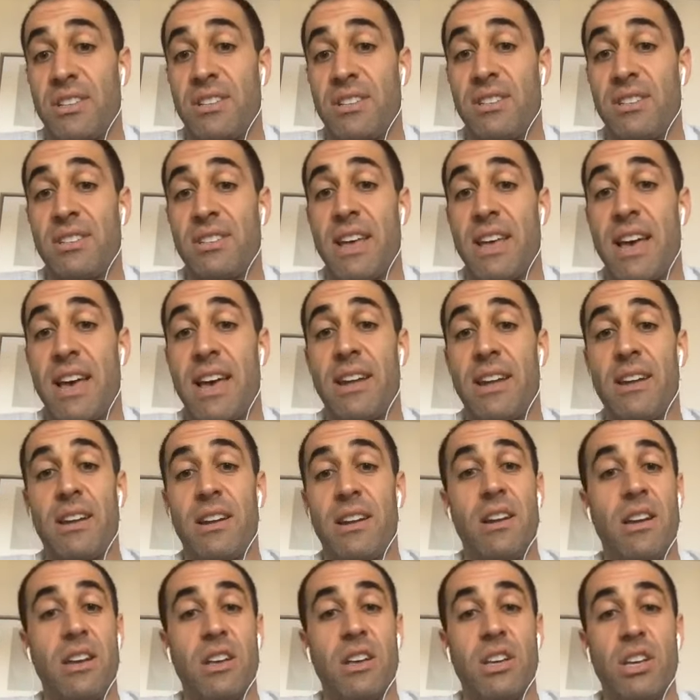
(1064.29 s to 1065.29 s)
so we work with
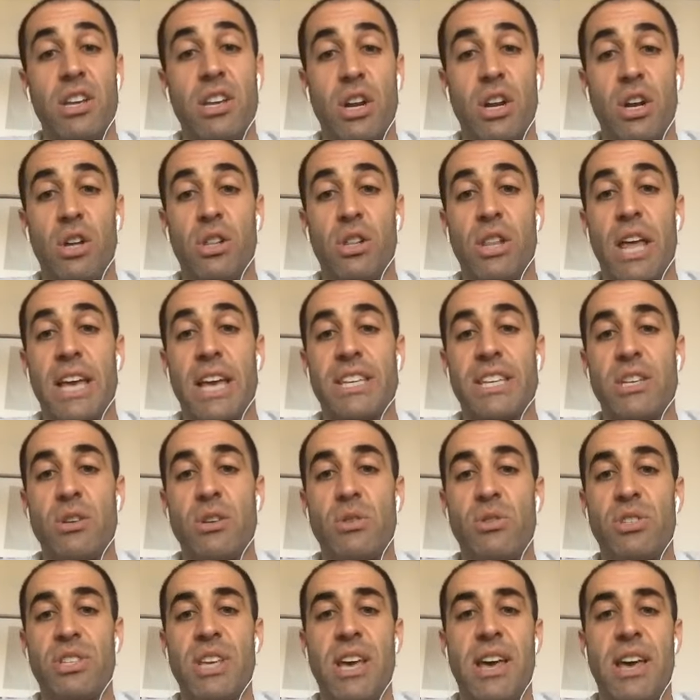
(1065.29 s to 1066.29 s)
and see a lot of
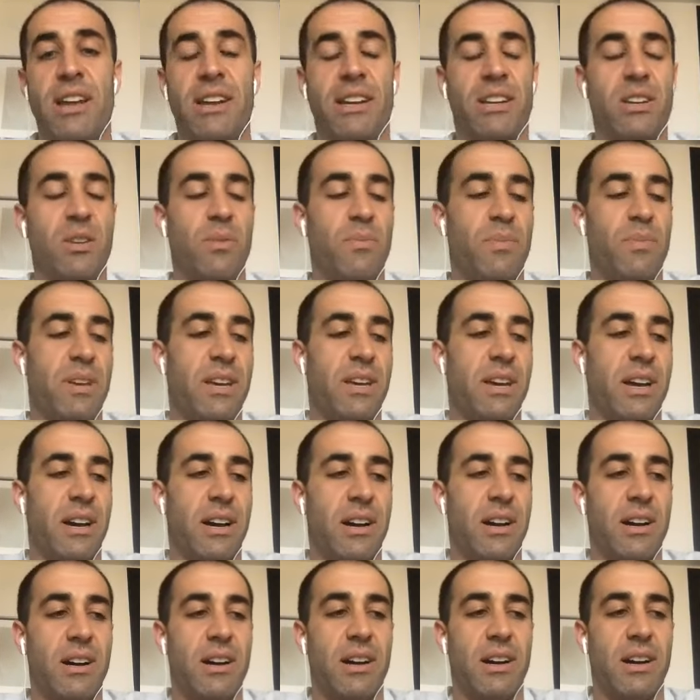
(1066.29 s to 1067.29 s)
businesses that you know
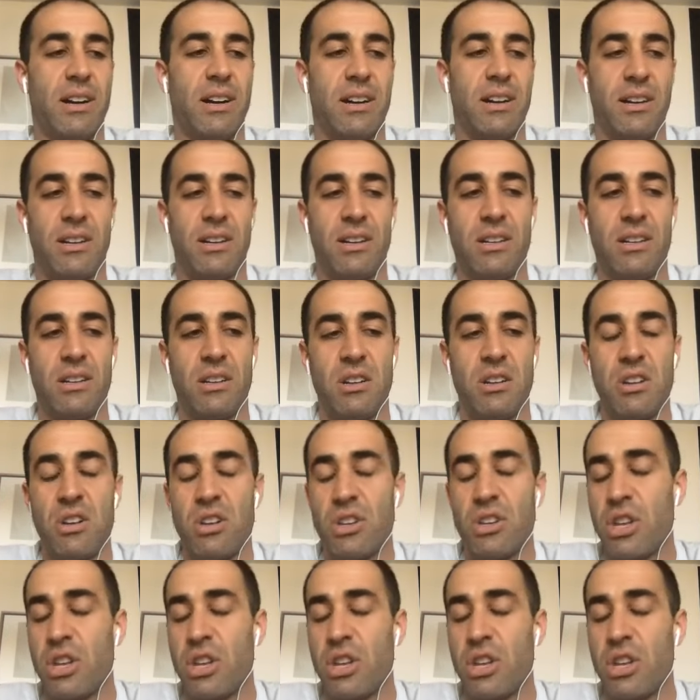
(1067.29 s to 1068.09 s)
like you said it could be a,